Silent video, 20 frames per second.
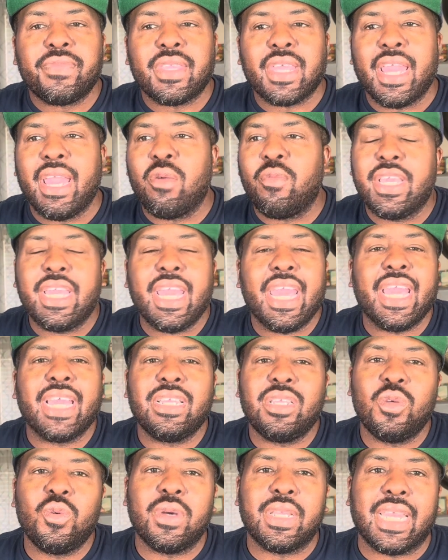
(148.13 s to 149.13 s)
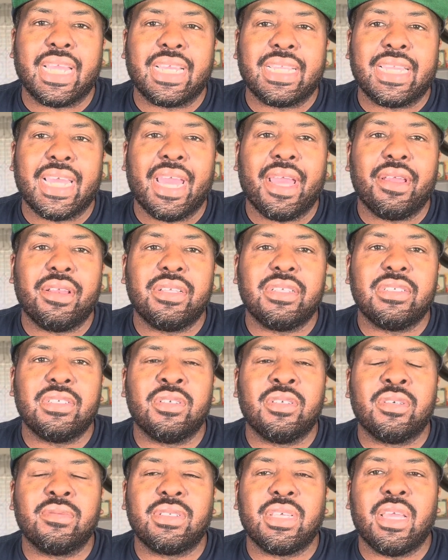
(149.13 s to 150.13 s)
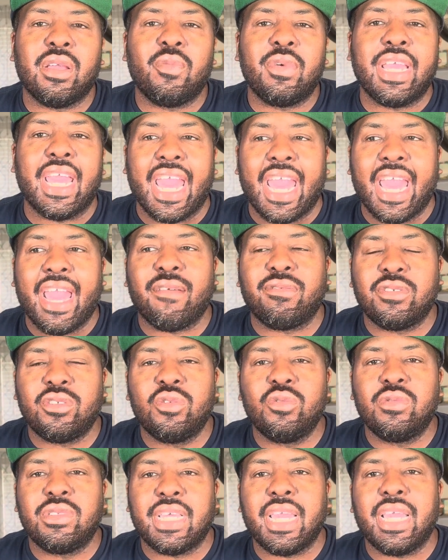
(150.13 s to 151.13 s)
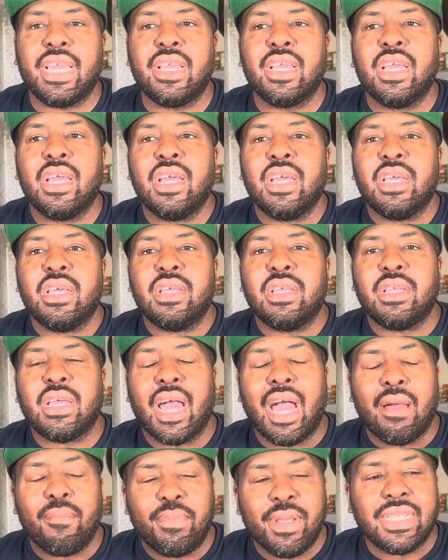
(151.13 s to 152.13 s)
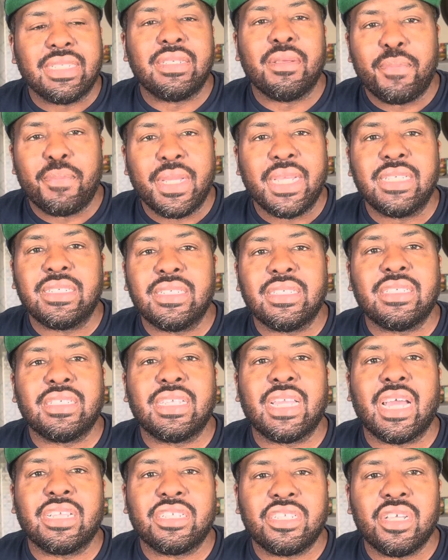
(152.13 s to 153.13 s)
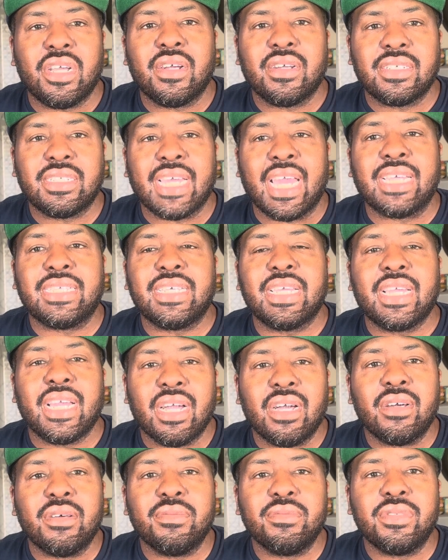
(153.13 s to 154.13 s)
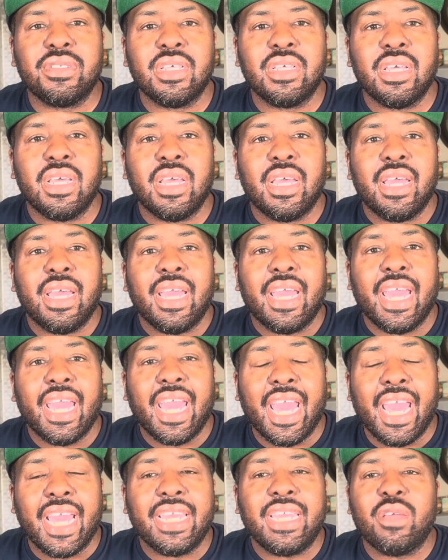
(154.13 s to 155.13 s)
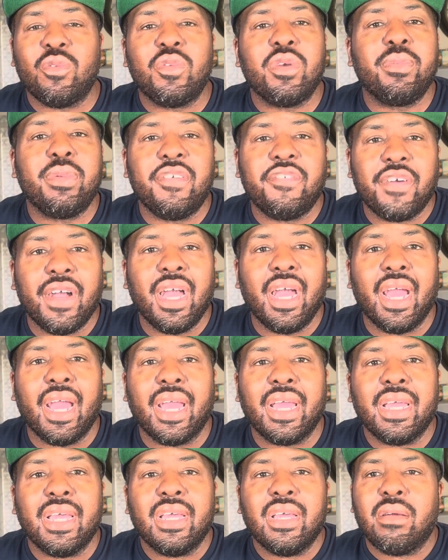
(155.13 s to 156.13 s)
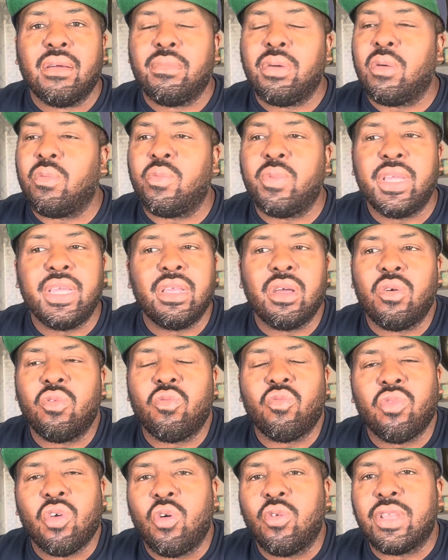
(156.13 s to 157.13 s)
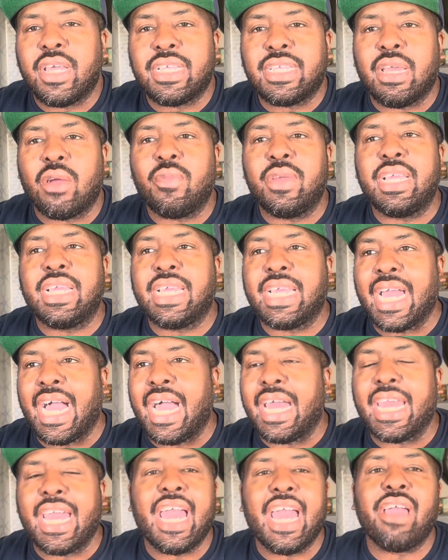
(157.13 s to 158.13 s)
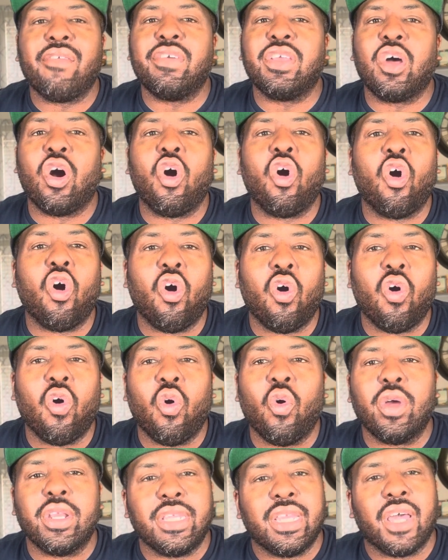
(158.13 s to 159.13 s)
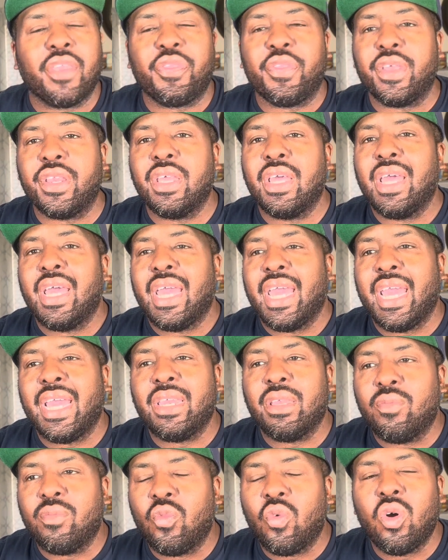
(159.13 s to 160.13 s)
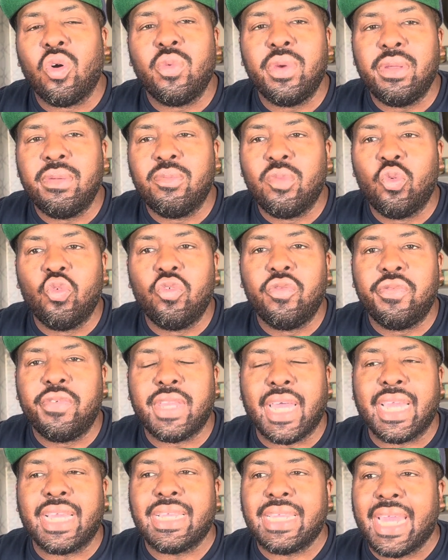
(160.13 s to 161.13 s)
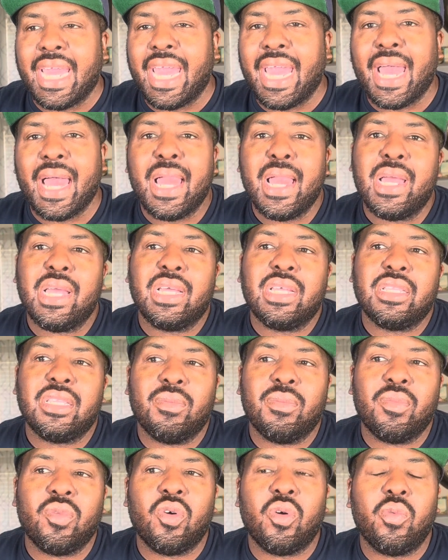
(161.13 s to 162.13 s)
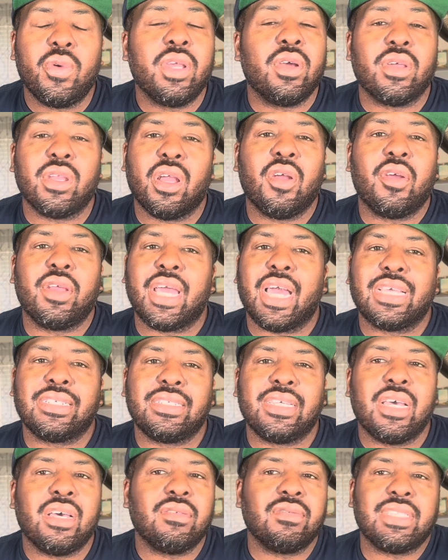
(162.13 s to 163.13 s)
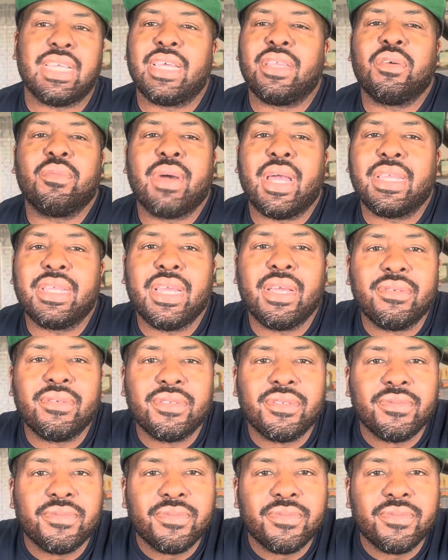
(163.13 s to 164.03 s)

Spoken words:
And we can't do it like that. You know what I'm saying? We have to take our bits and pieces and our chunks as it comes, and then we'll be fine. But we don't roll like that. We gotta have it all or nothing. And the more we move like that, the more we're gonna hurt ourselves, not nobody else.